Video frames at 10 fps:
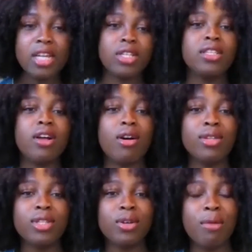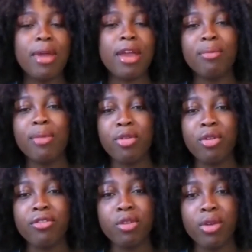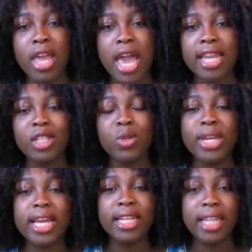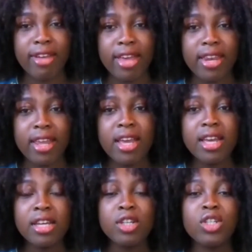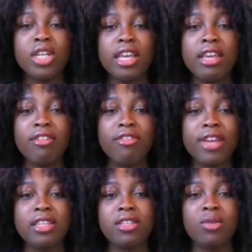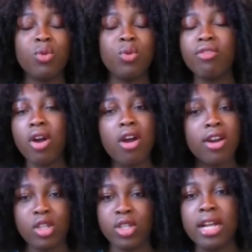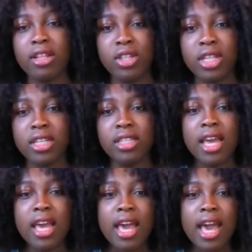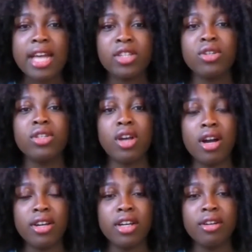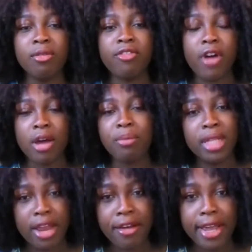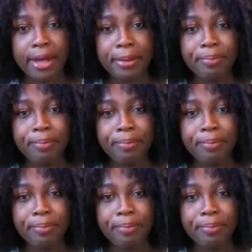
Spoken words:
She is also a married mother of three, and in 2011, she faced one of the hardest challenges as her daughter fought malaria.